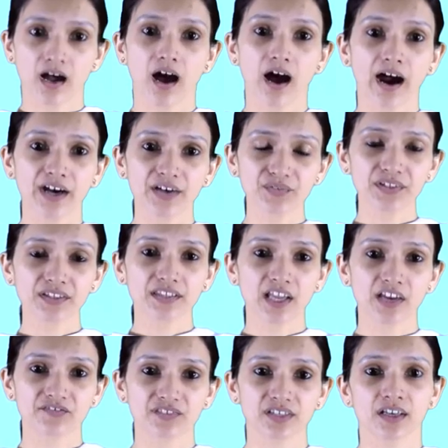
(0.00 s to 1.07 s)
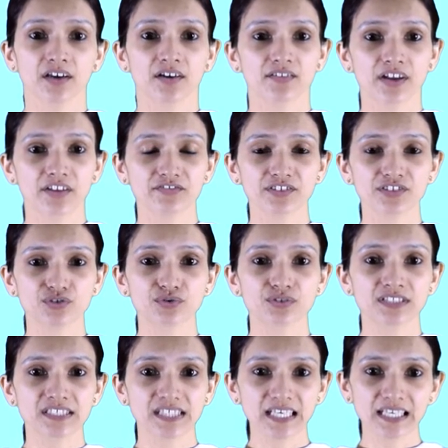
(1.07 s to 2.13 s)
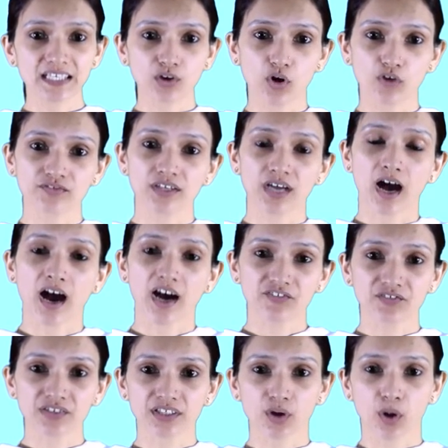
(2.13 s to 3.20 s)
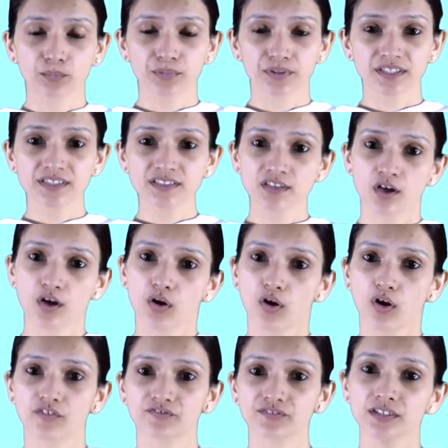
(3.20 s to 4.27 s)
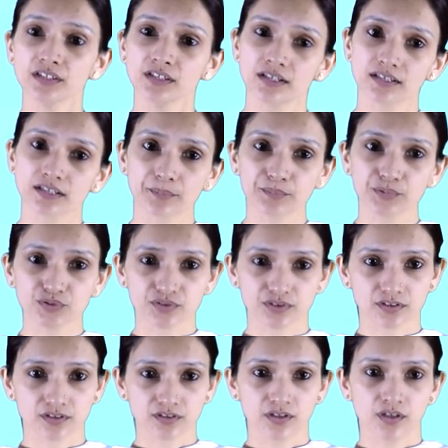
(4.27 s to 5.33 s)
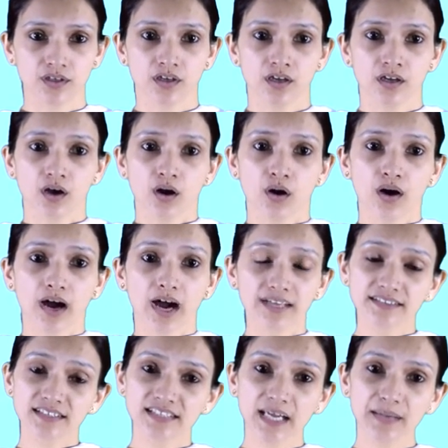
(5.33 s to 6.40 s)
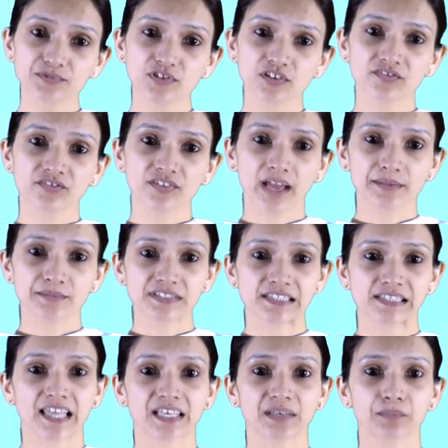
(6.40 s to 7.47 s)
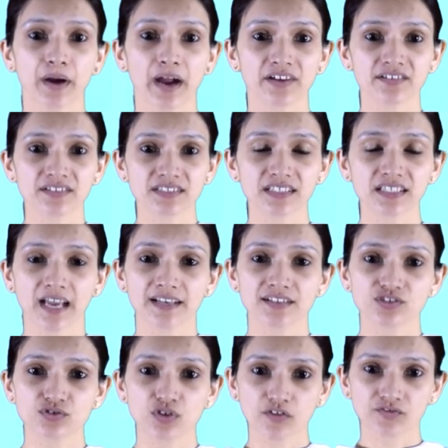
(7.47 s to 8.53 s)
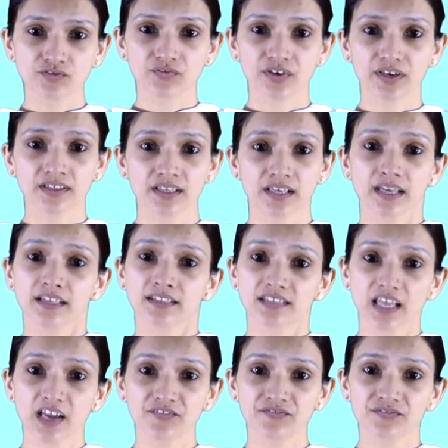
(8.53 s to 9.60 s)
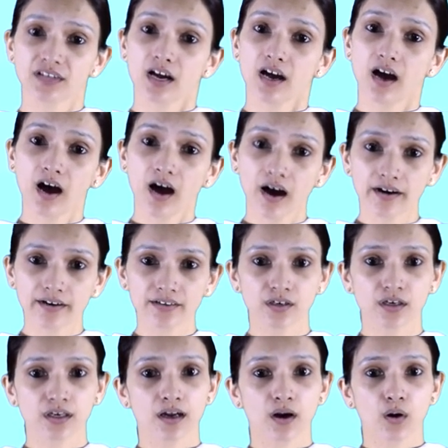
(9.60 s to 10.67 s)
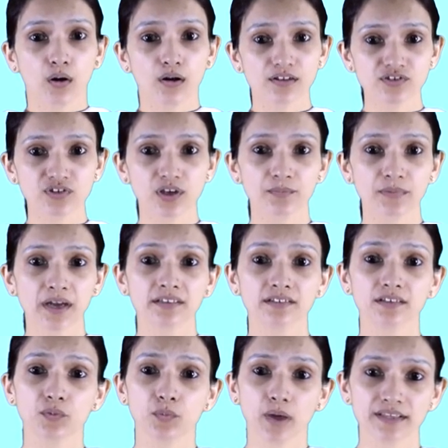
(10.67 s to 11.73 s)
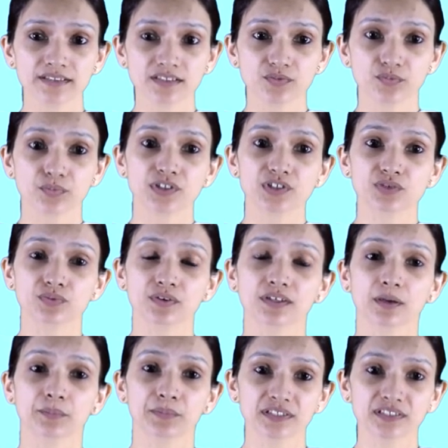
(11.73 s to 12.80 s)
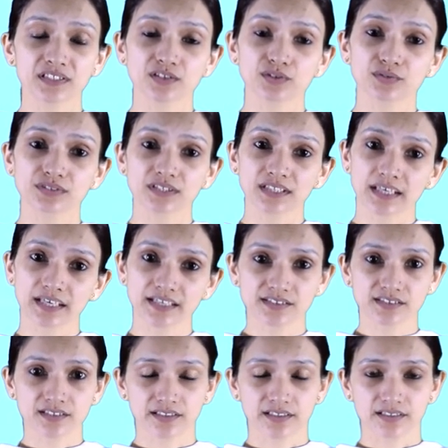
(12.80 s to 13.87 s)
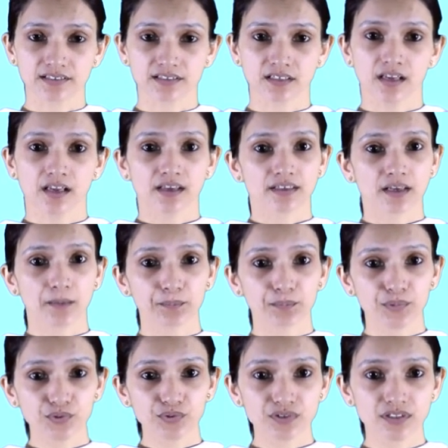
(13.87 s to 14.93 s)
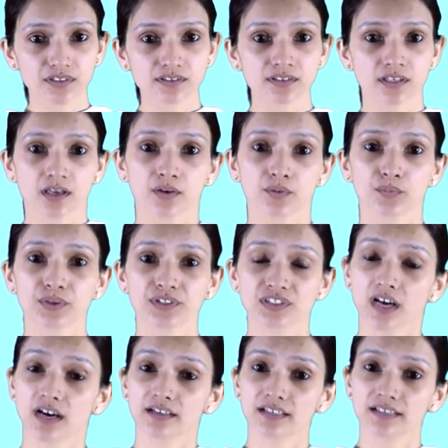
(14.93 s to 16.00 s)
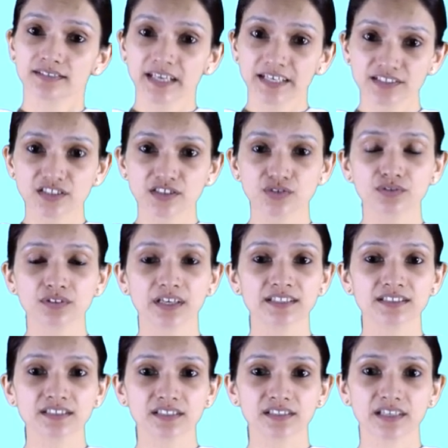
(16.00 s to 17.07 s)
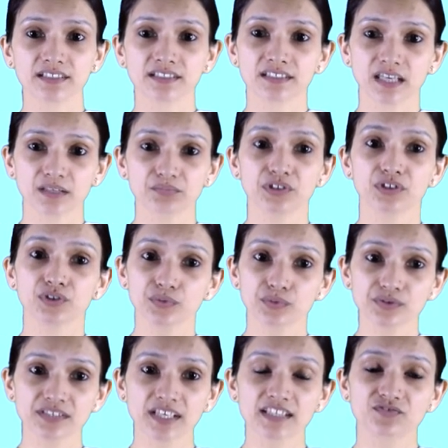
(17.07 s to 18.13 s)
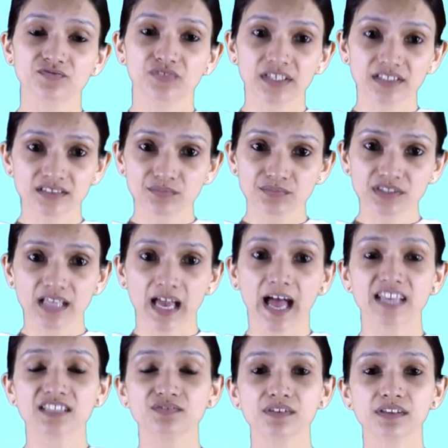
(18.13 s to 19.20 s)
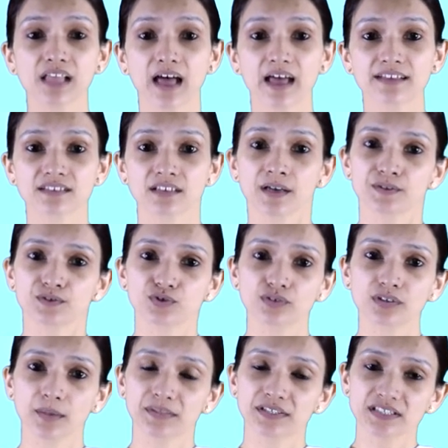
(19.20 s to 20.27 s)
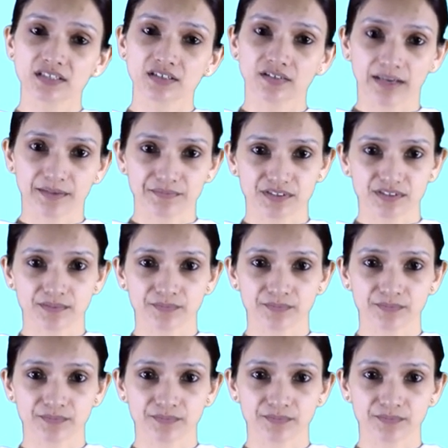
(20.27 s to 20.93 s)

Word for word: Hardware theft refers to stealing of the hardware components of the computer. Other types of crimes like piracy and software theft are also among the ones which were committed using internet. Computers which are connected to the internet can be used as victims as well as to commit crimes.